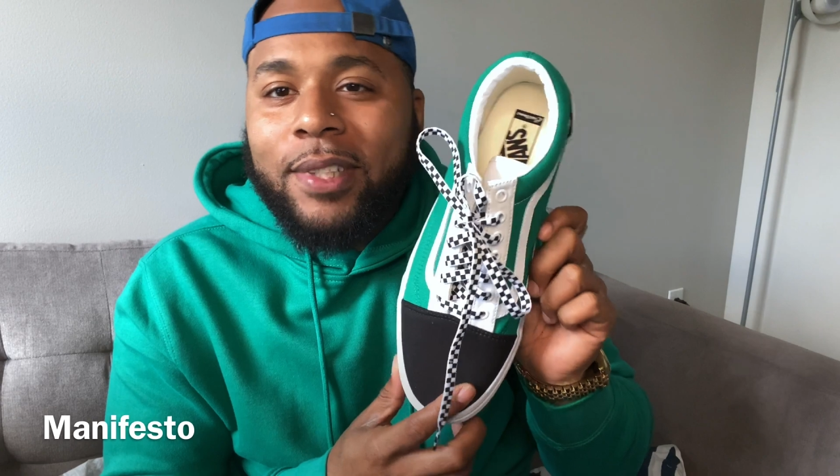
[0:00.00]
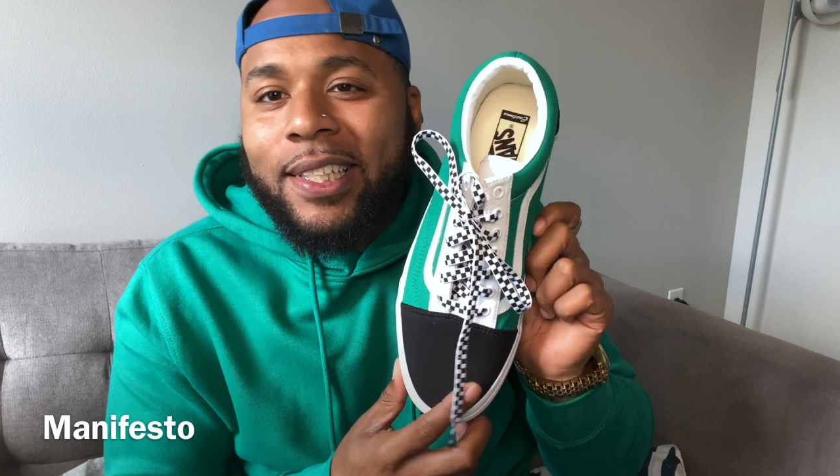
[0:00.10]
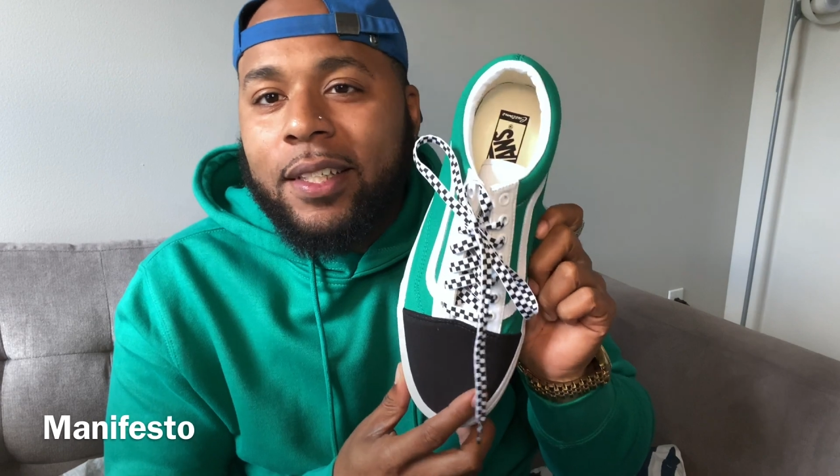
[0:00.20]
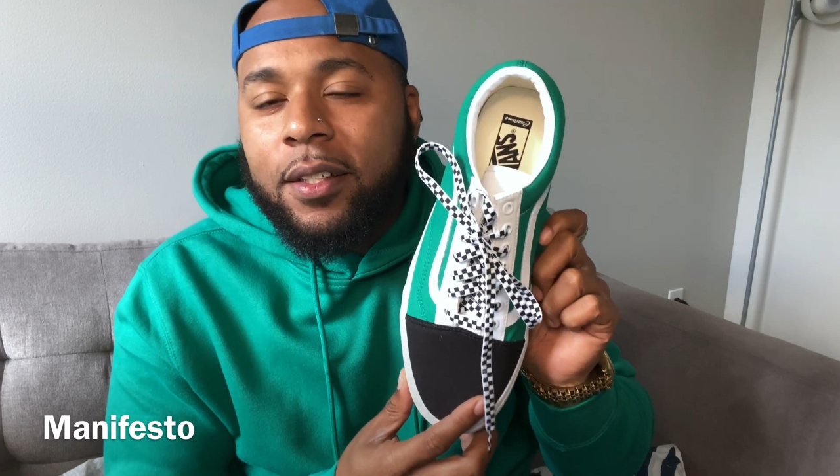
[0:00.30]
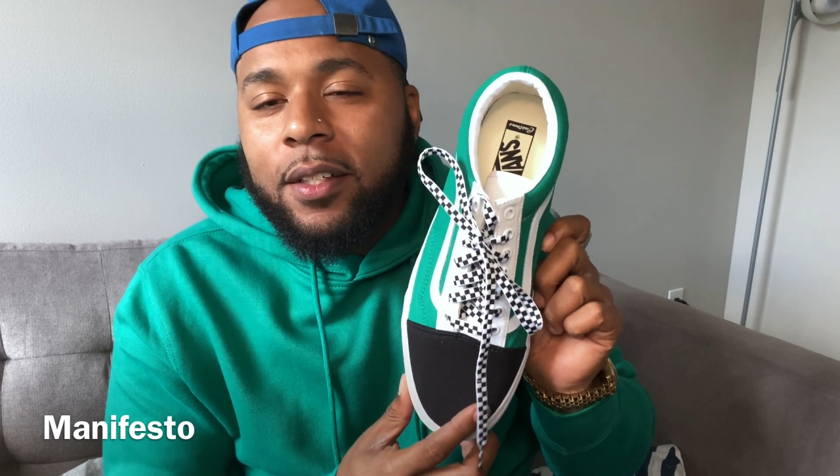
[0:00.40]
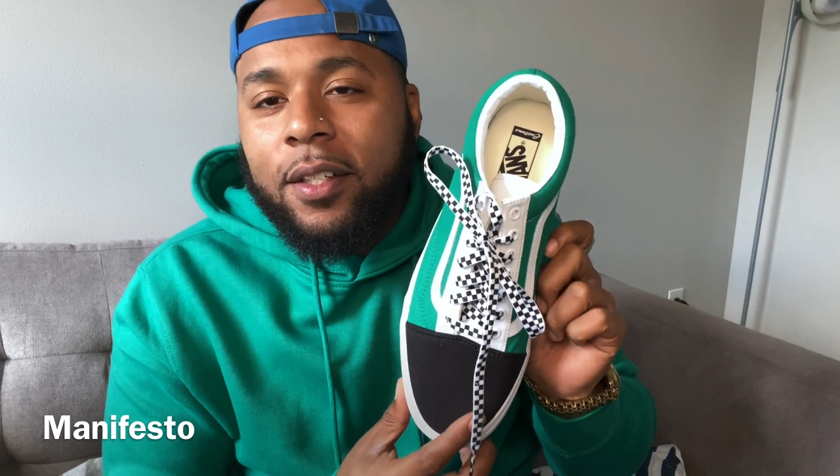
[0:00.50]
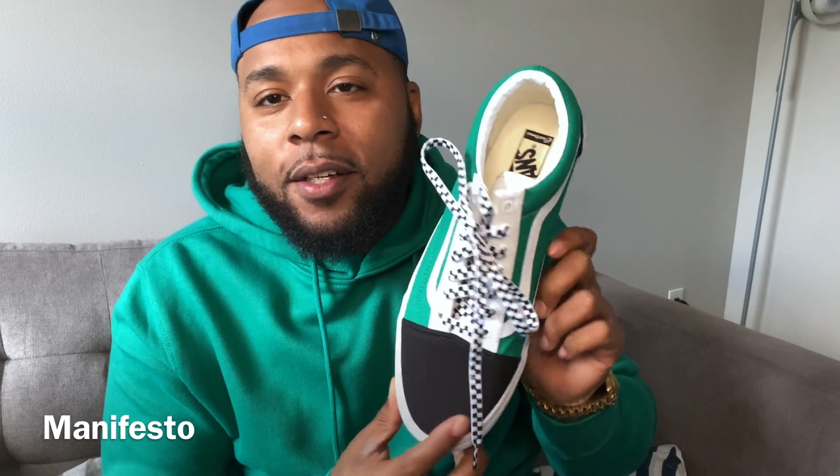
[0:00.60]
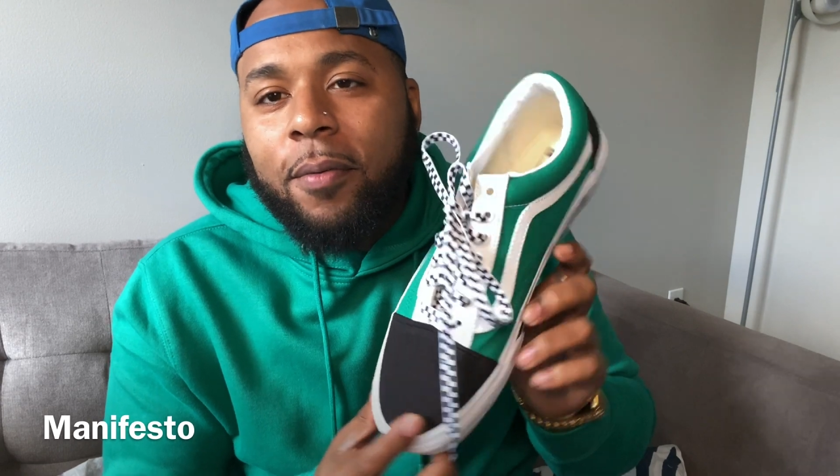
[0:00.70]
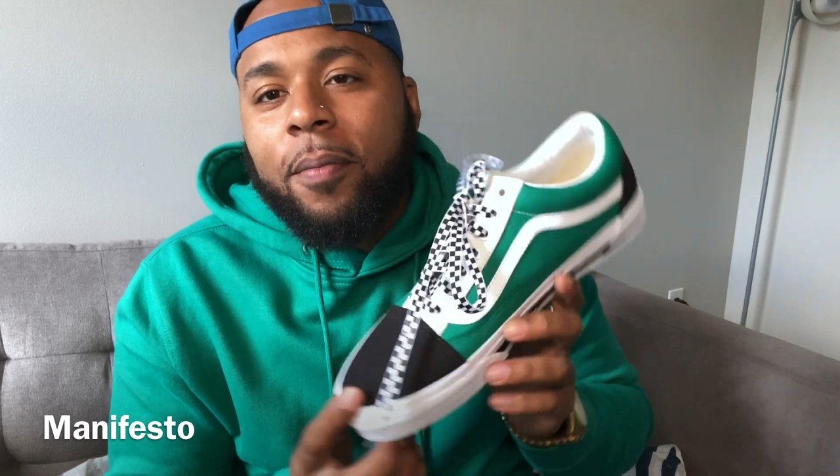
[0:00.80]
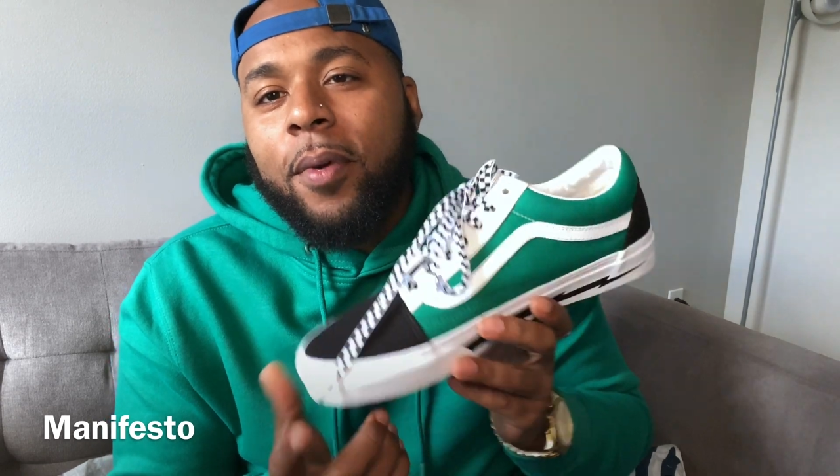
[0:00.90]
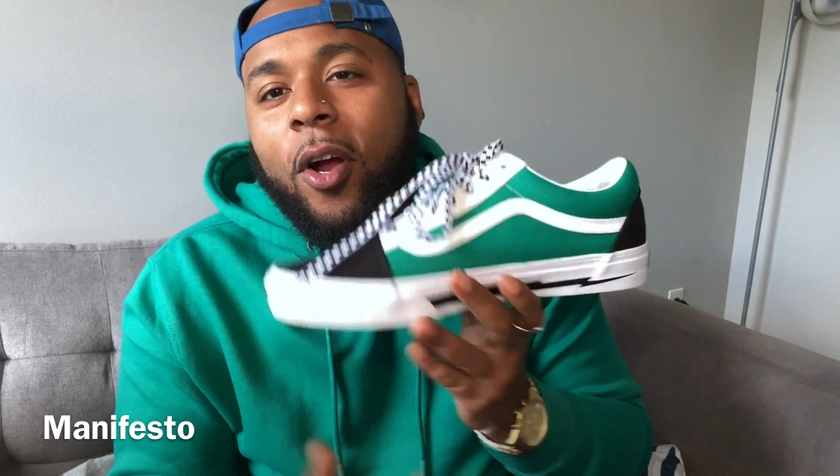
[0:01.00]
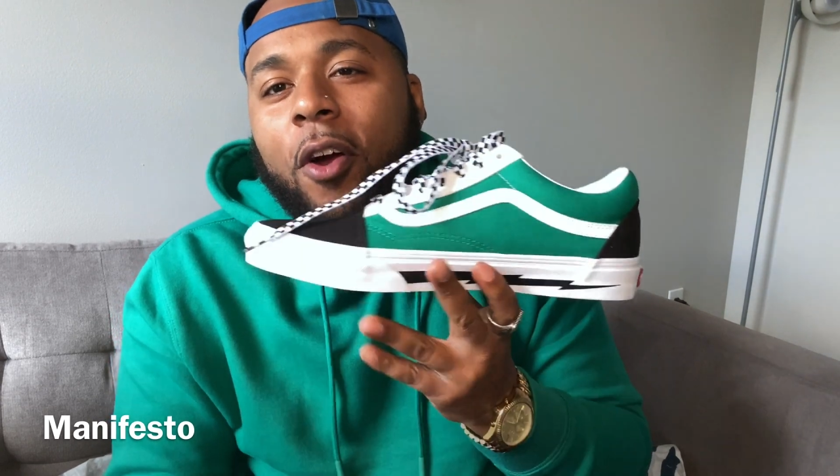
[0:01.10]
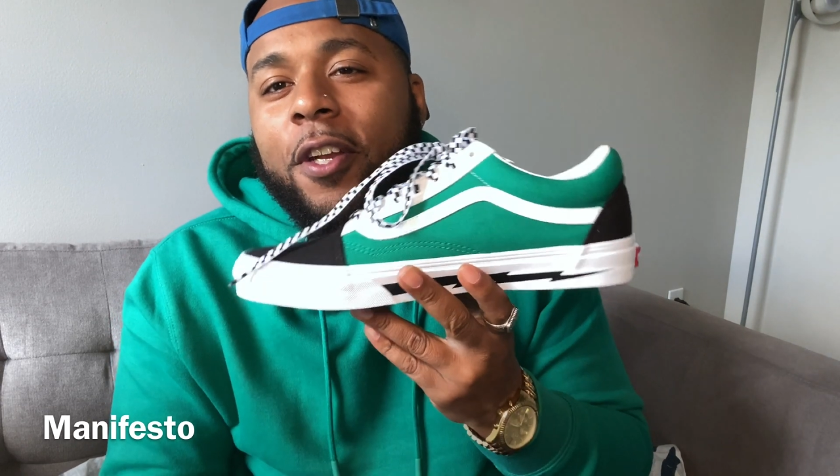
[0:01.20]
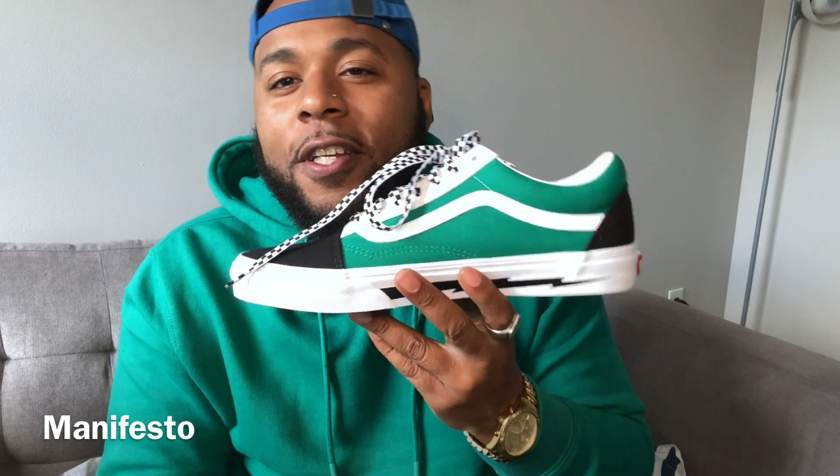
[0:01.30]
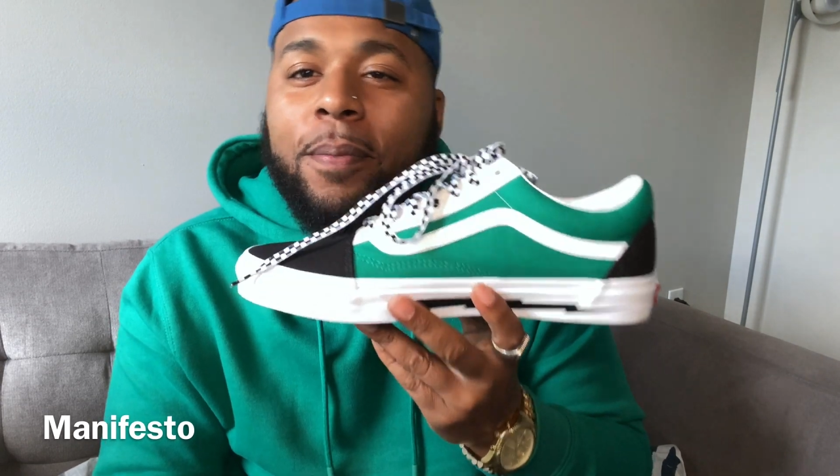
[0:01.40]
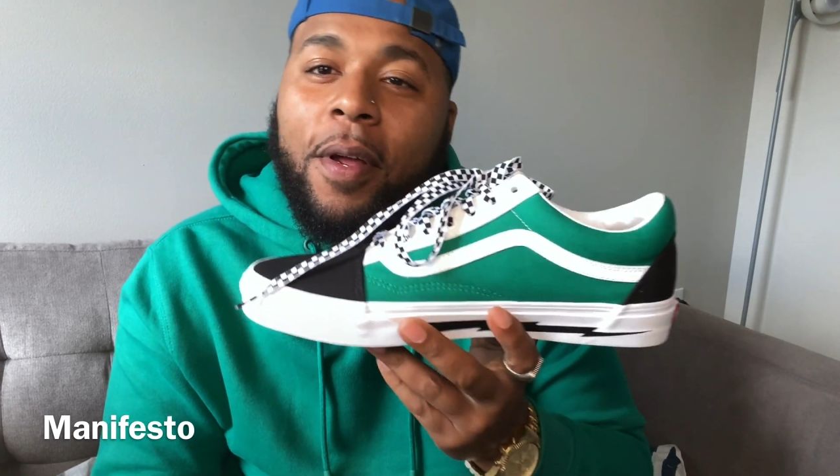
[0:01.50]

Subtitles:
I call these